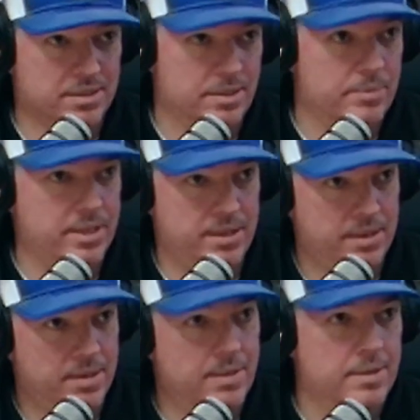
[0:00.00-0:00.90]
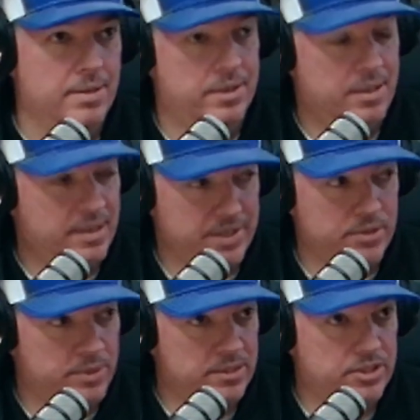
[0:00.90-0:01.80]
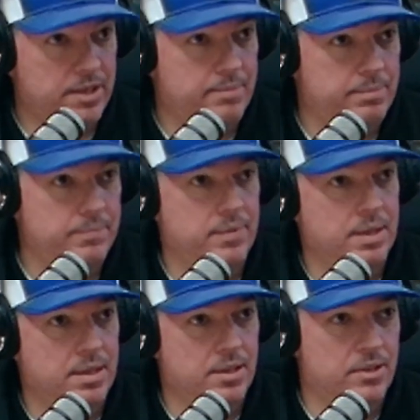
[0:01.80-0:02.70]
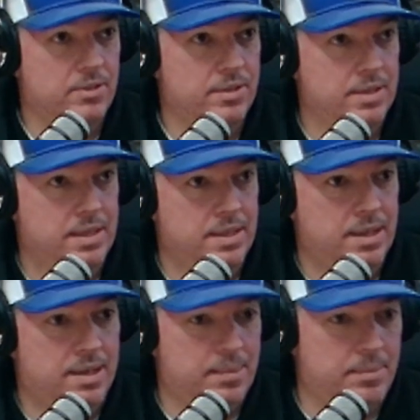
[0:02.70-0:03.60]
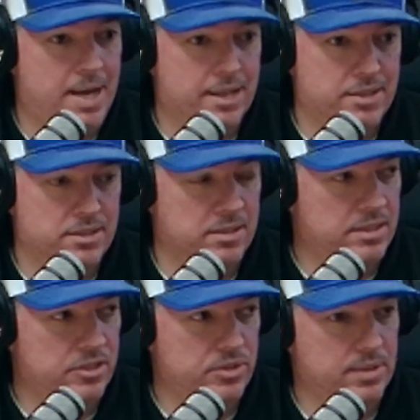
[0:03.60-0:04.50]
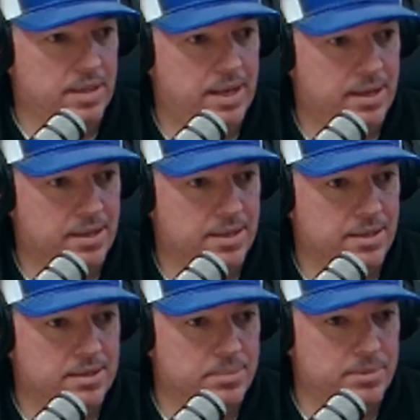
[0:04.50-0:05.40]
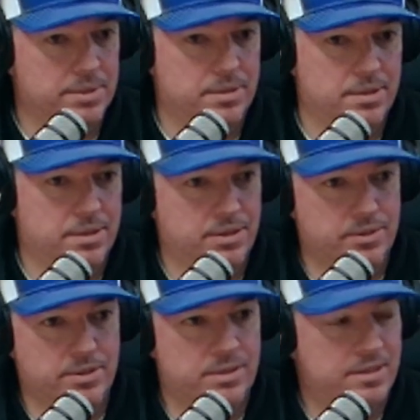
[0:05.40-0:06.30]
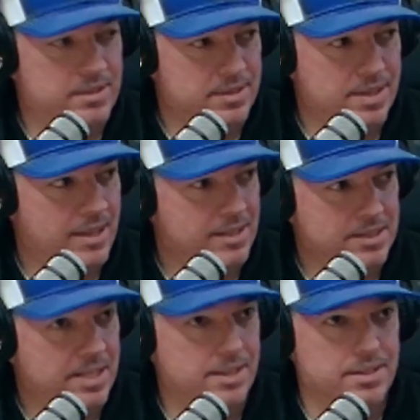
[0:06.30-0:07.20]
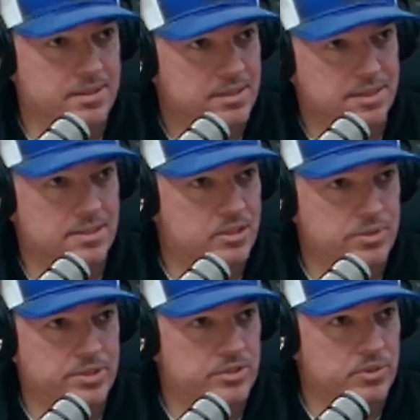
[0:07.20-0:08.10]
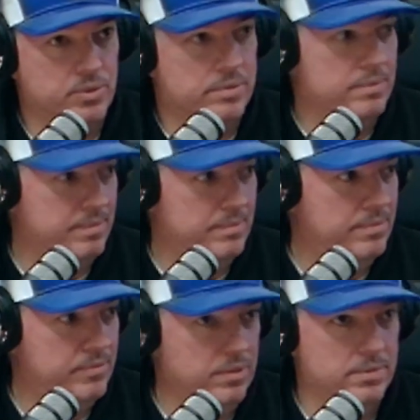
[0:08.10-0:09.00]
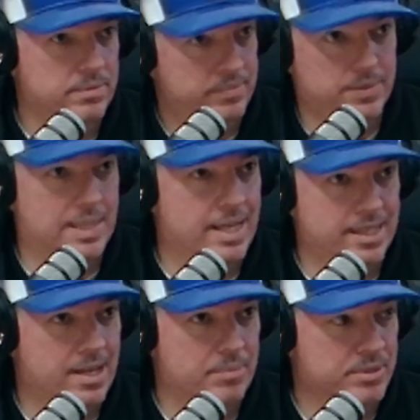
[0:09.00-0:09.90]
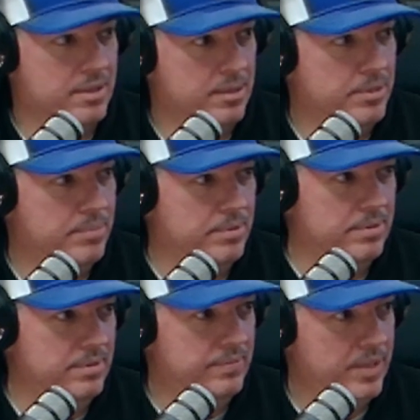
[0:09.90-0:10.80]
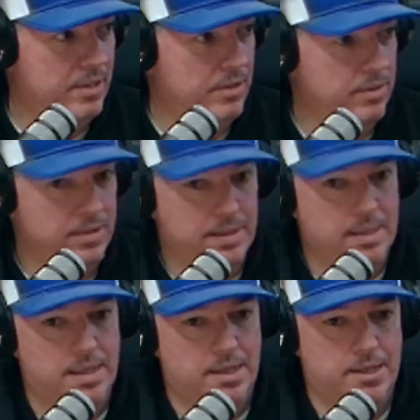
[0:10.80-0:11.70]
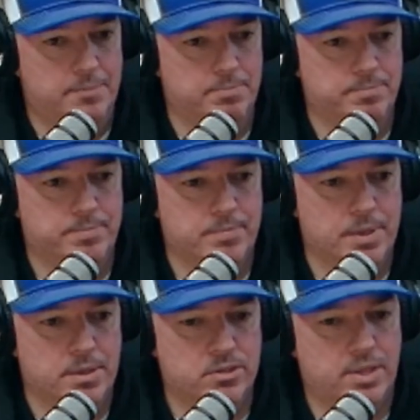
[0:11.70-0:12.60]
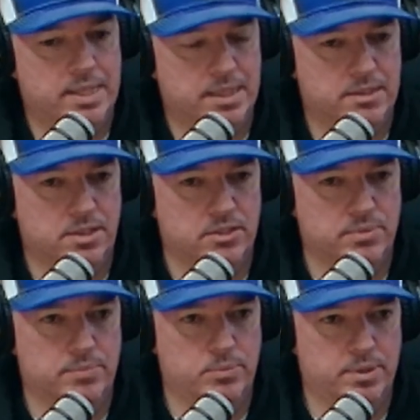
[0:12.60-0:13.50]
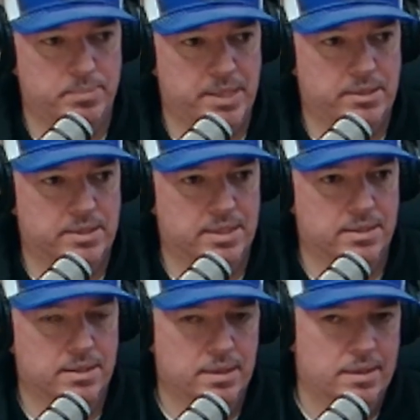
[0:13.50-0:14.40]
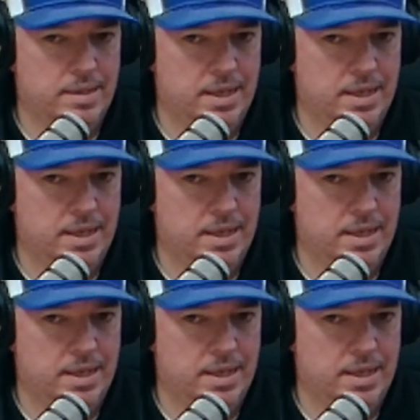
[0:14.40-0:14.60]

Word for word: because someday you're gonna have to get a real job you know um, hockey's going to teach you a lot of things but you know it's not going to take you to 62 years old for 99% of the people you know um, so i think it starts with with parenting